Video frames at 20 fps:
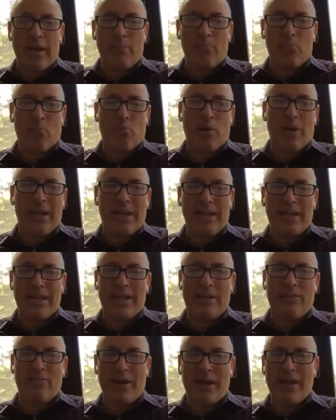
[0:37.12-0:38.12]
and bred
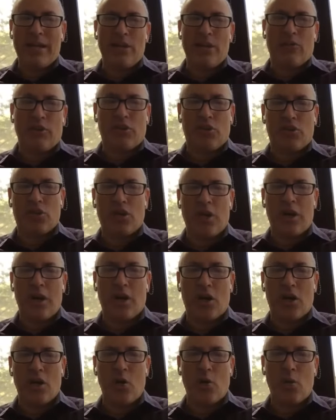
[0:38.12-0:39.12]
right here in
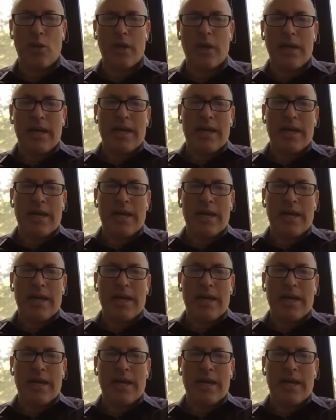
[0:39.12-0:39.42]
chicago